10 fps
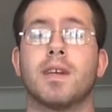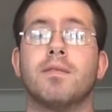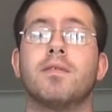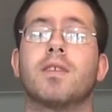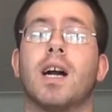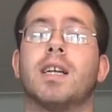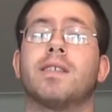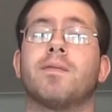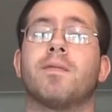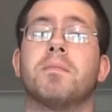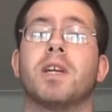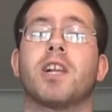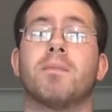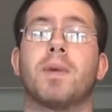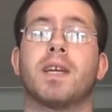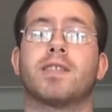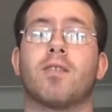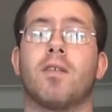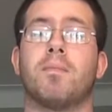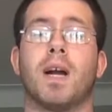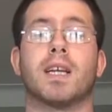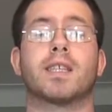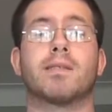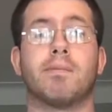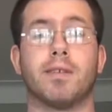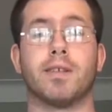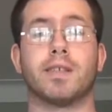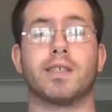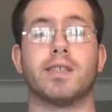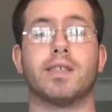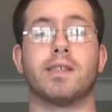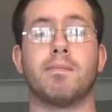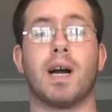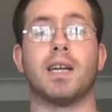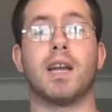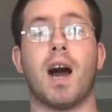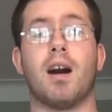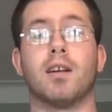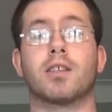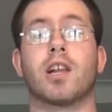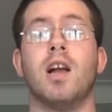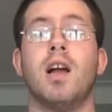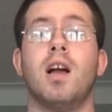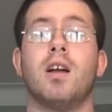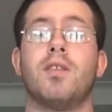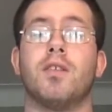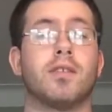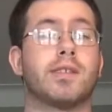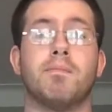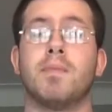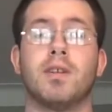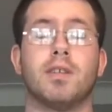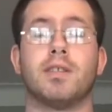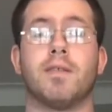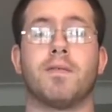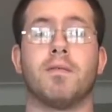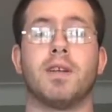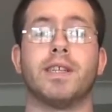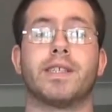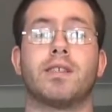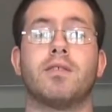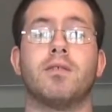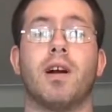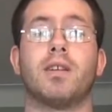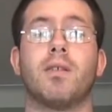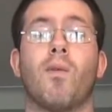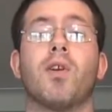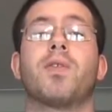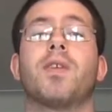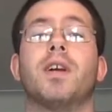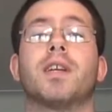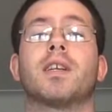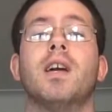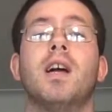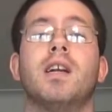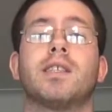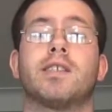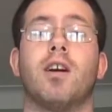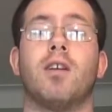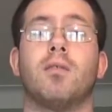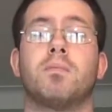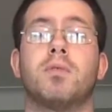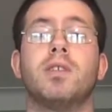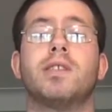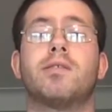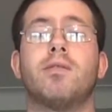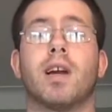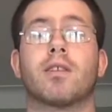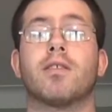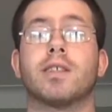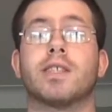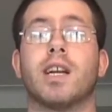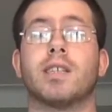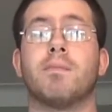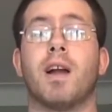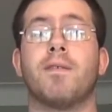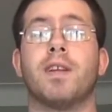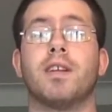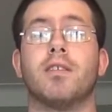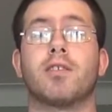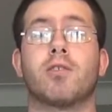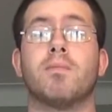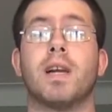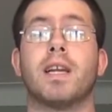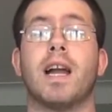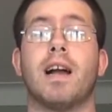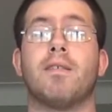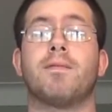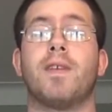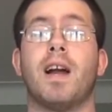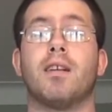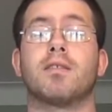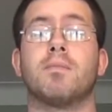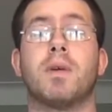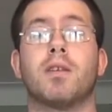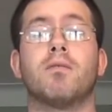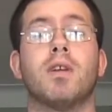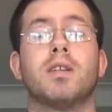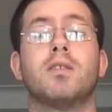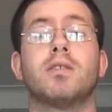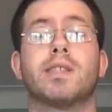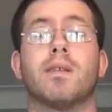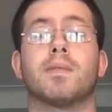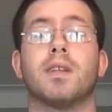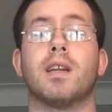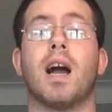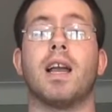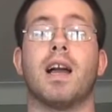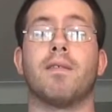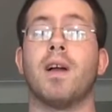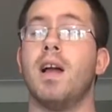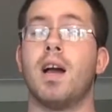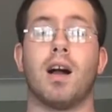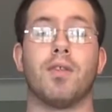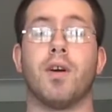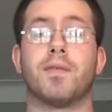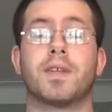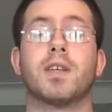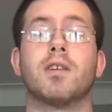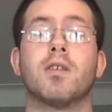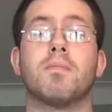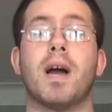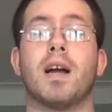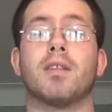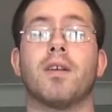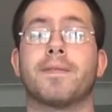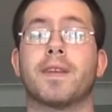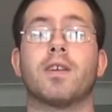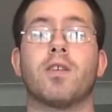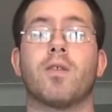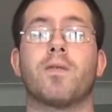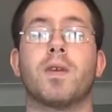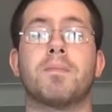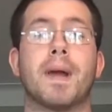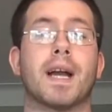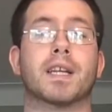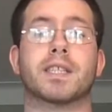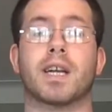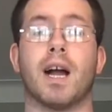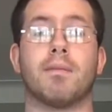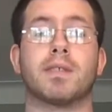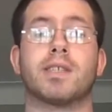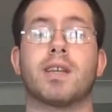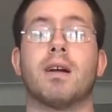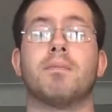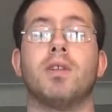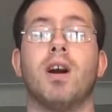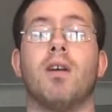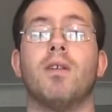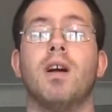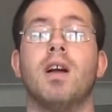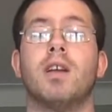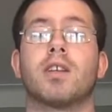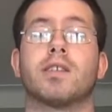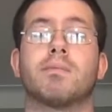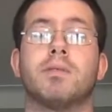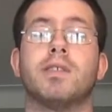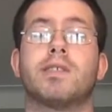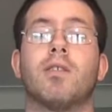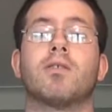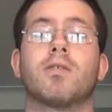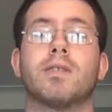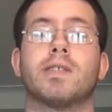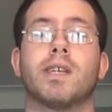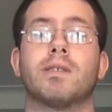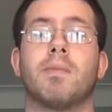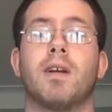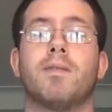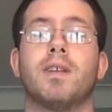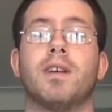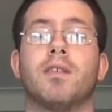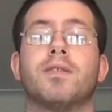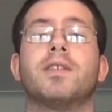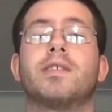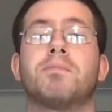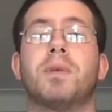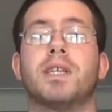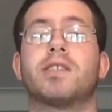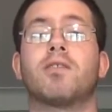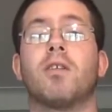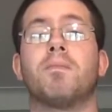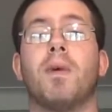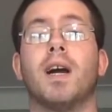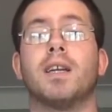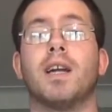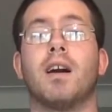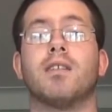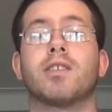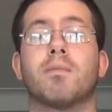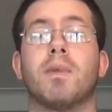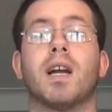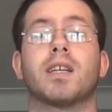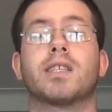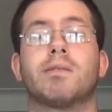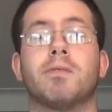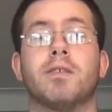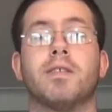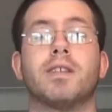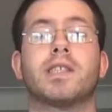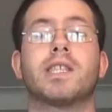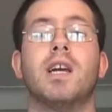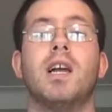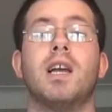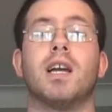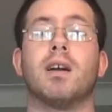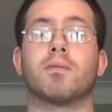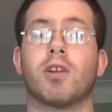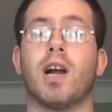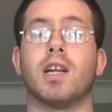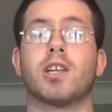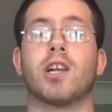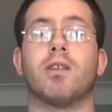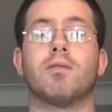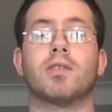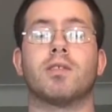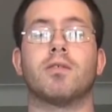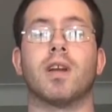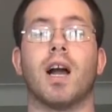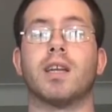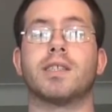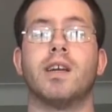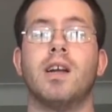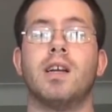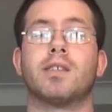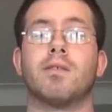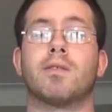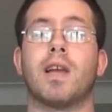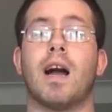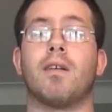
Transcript: giving you guys information based off my experiences and my knowledge. There's a million different ways to do any one thing, so please do not criticize my videos. You may have found a better way to do something than I have. I'd love to hear about it. I'd love to hear your feedbacks, comments down below. Just please don't criticize my video. These are based off my knowledge and my experience, and I'm trying to share it with you guys. So